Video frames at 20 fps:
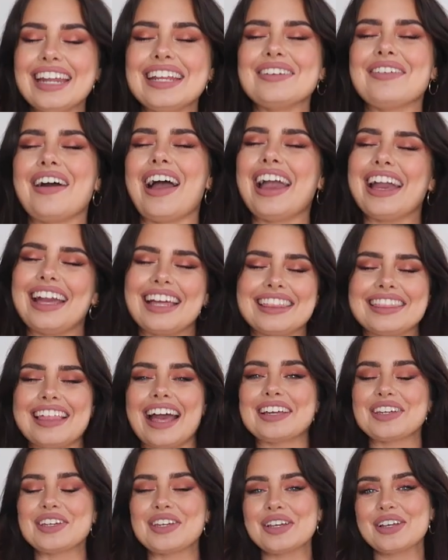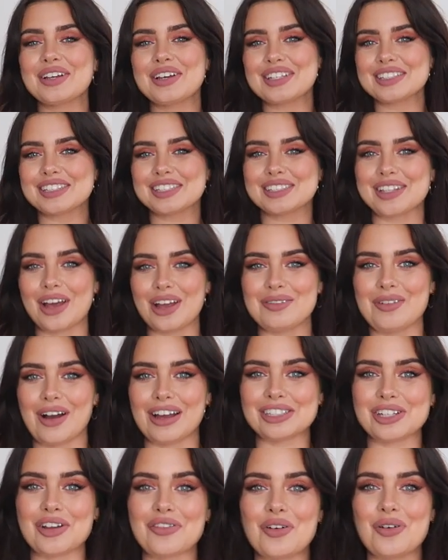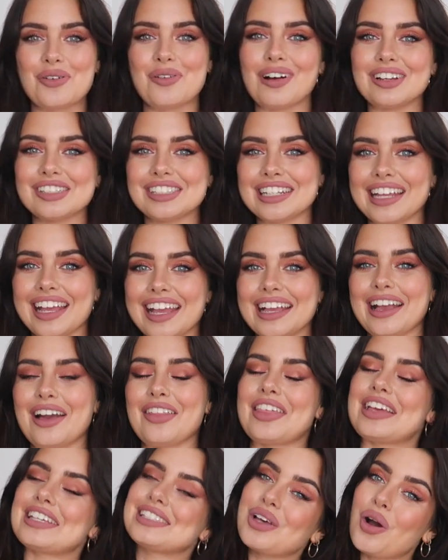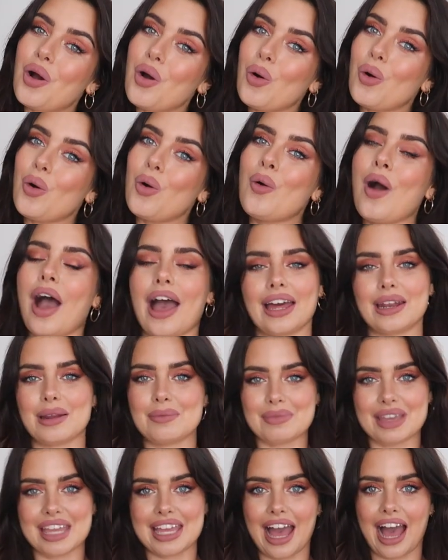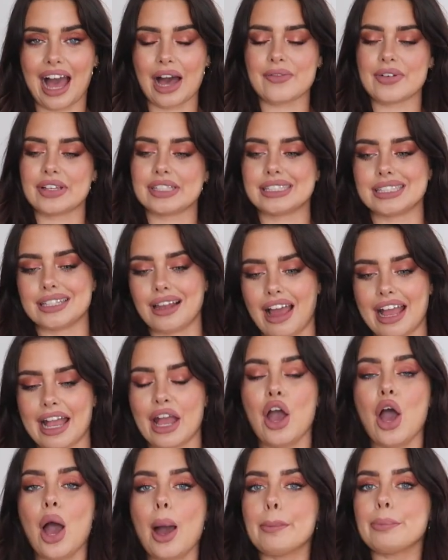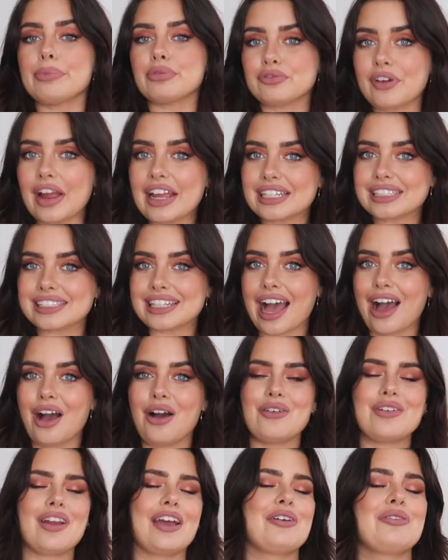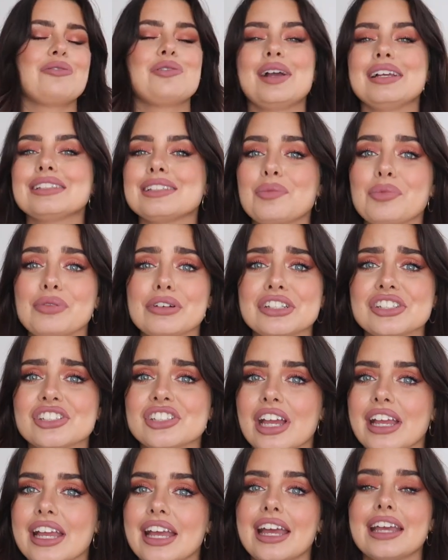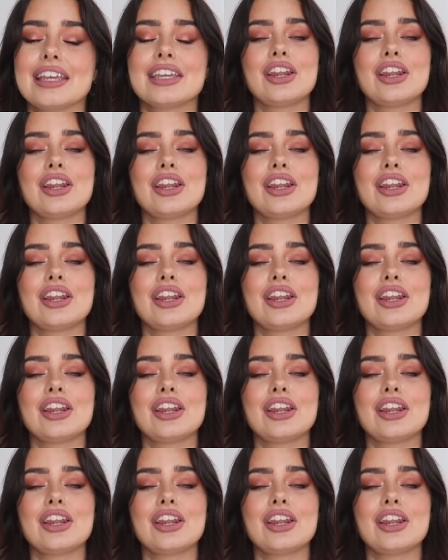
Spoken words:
Anyway, thank you so much for watching this haul and me have a slight breakdown. I always appreciate it.